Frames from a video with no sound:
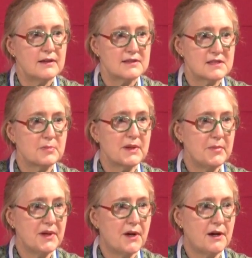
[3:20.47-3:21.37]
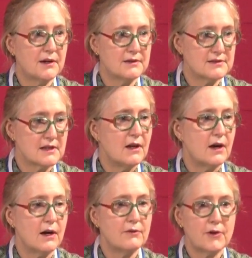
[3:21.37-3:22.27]
simply because
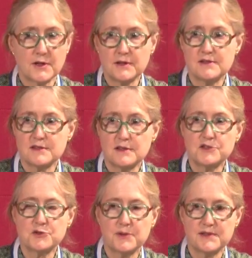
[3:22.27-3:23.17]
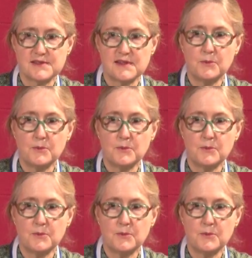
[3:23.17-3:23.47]
of our constituency,